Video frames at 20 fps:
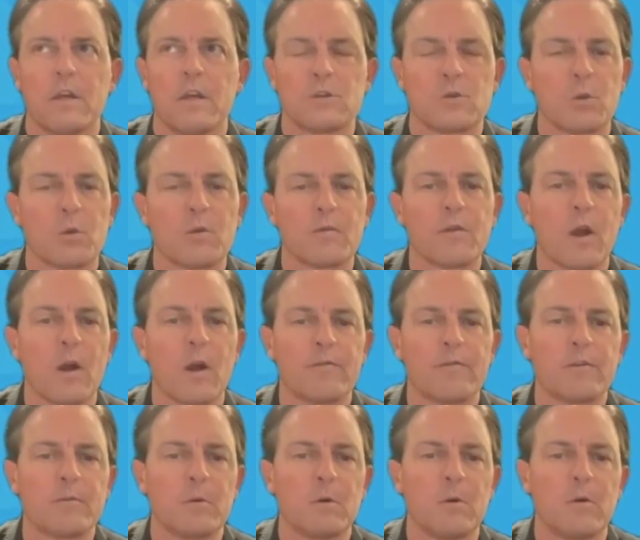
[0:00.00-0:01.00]
sort of
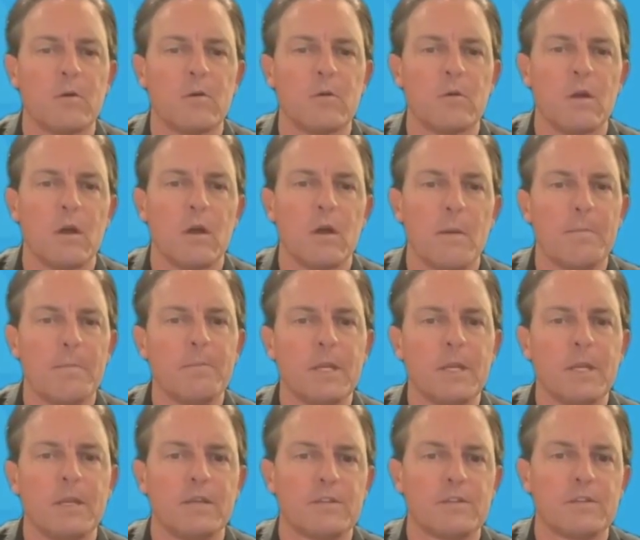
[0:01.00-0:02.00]
comfortable
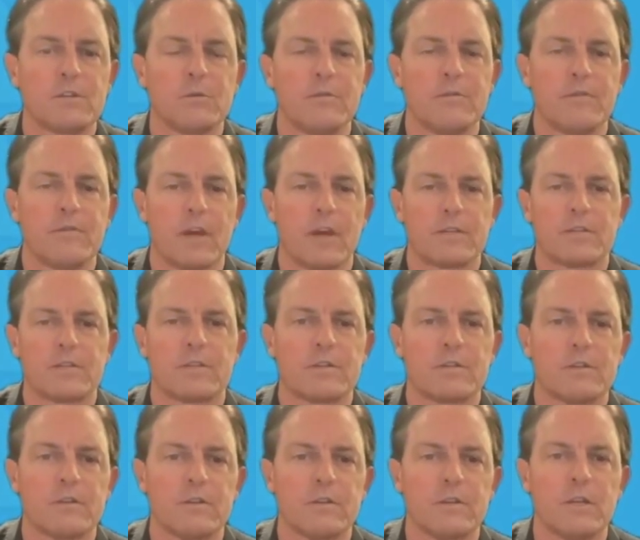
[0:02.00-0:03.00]
means to invest
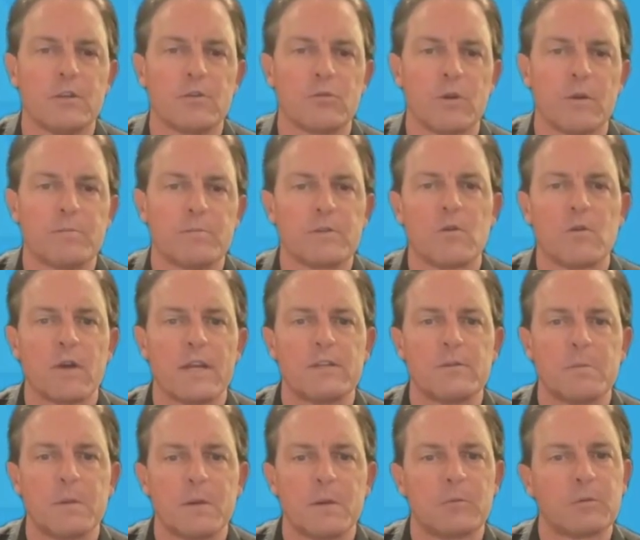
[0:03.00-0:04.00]
in crypto and
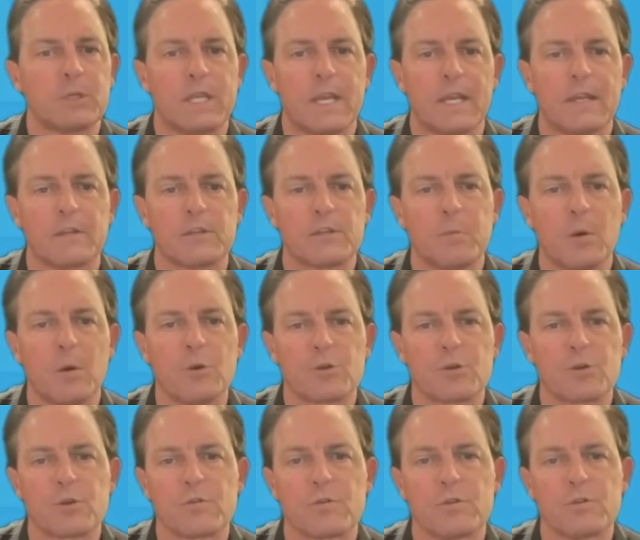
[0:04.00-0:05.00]
to be able to get
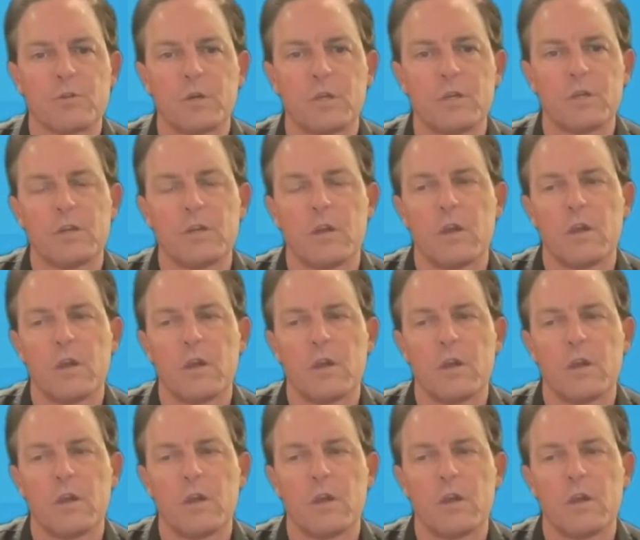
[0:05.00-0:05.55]
exposure to it.